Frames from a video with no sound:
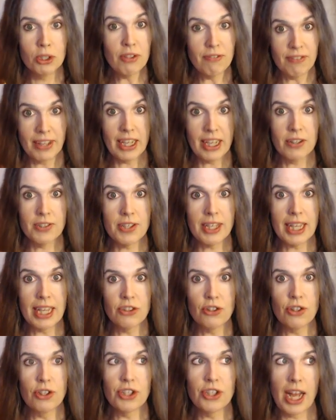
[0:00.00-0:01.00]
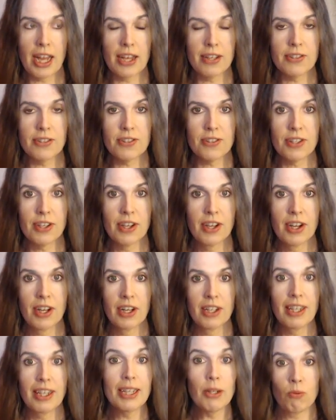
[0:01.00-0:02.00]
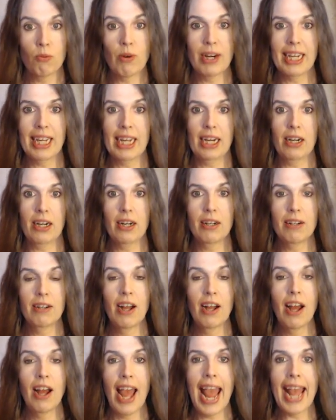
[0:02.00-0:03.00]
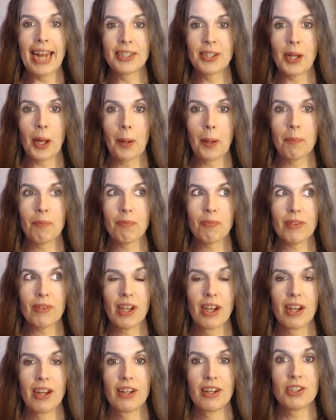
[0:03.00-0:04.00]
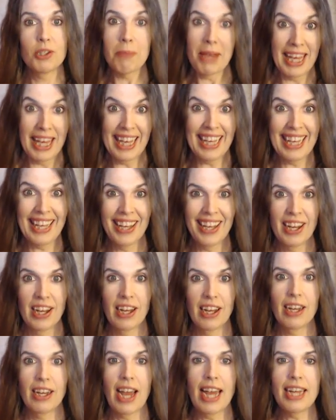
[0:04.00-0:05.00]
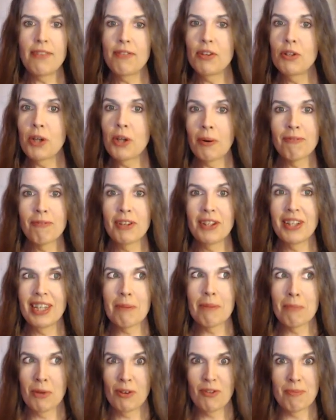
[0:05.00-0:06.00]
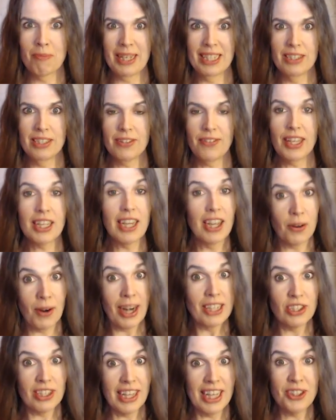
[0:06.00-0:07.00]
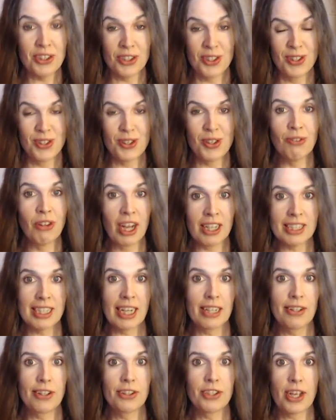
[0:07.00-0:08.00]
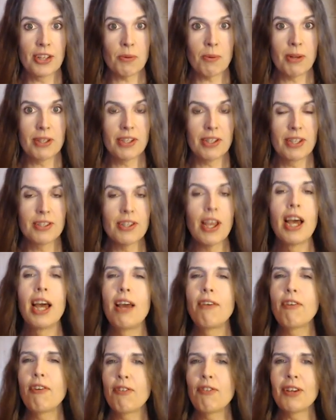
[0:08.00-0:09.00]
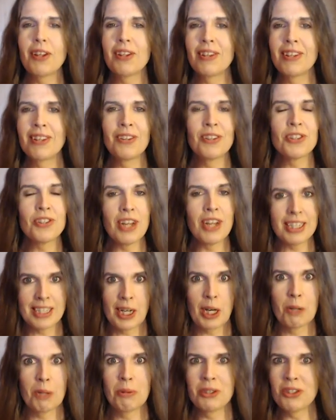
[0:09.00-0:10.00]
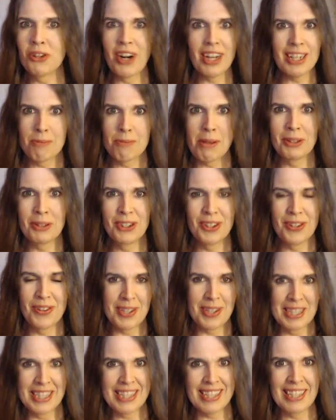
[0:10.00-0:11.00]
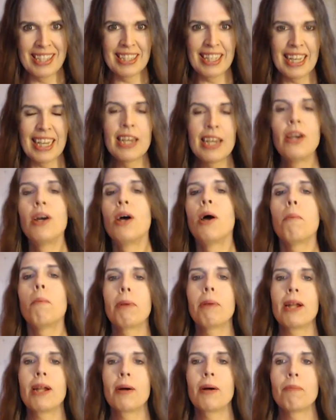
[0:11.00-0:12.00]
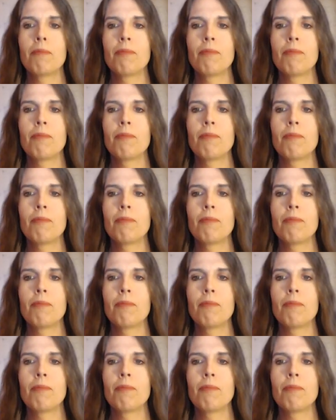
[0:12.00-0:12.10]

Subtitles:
fingers against your chest, like right here, and speak. And if you don't feel any movement, then congratulations, you've locked out your chest resonance. If you feel a little, it's not terrible. You're not going to be able to do this instantly. But